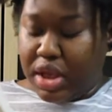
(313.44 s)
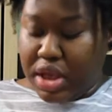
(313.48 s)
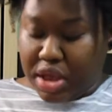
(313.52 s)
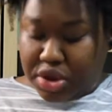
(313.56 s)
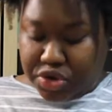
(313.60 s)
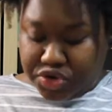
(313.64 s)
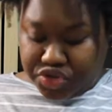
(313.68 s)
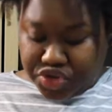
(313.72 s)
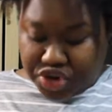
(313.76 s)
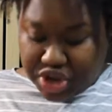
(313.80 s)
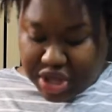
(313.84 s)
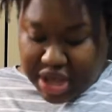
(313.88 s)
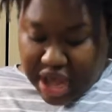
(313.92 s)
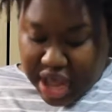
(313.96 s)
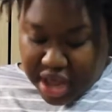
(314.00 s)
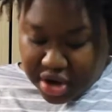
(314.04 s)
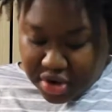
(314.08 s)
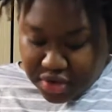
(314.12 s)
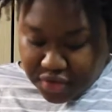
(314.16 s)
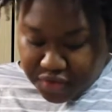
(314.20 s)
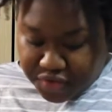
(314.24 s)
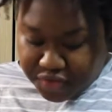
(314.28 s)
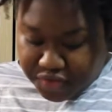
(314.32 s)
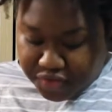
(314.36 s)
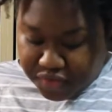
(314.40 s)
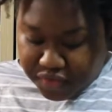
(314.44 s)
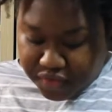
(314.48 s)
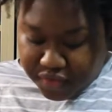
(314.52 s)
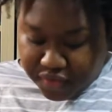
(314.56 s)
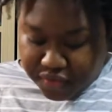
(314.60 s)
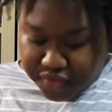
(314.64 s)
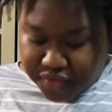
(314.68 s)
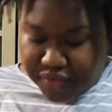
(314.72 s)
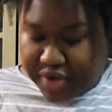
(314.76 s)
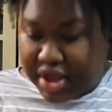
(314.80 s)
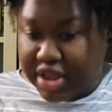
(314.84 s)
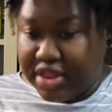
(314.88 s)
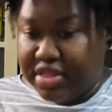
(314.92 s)
she kind of
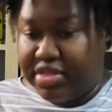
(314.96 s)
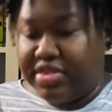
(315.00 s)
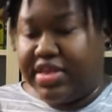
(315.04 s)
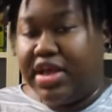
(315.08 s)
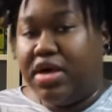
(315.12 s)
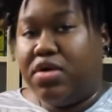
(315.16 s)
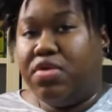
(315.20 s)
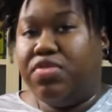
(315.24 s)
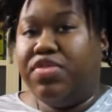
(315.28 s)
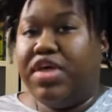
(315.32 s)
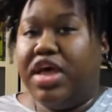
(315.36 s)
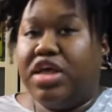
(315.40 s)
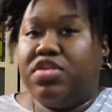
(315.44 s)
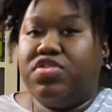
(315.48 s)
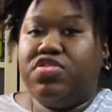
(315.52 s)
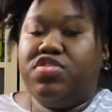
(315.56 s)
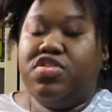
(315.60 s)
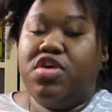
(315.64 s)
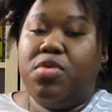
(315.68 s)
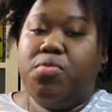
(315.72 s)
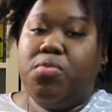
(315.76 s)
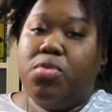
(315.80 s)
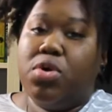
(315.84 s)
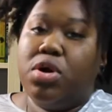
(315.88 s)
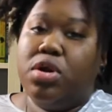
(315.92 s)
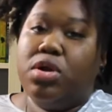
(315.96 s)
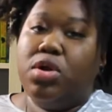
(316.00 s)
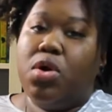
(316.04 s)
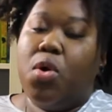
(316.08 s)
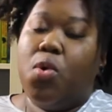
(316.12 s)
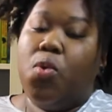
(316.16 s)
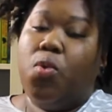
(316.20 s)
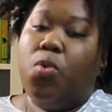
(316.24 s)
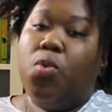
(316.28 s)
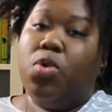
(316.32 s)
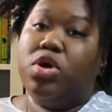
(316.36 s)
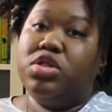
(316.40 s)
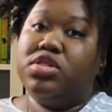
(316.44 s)
finds out that someone
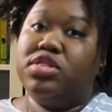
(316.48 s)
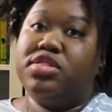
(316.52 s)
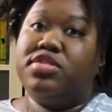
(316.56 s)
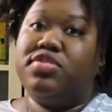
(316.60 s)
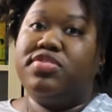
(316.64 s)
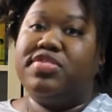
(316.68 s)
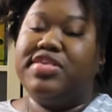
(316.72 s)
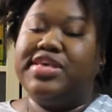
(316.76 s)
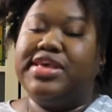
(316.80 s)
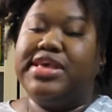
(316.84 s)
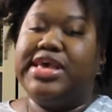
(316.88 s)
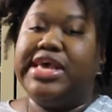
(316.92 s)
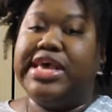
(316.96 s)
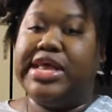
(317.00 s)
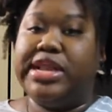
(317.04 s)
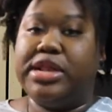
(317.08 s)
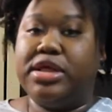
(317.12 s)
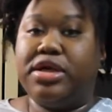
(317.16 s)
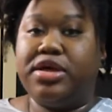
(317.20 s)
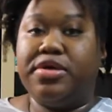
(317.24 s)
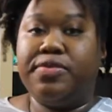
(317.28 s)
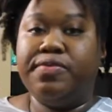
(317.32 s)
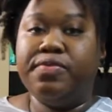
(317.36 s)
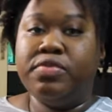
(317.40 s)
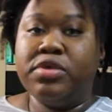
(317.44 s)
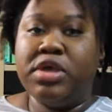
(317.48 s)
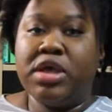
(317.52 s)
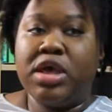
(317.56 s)
wants to kill her,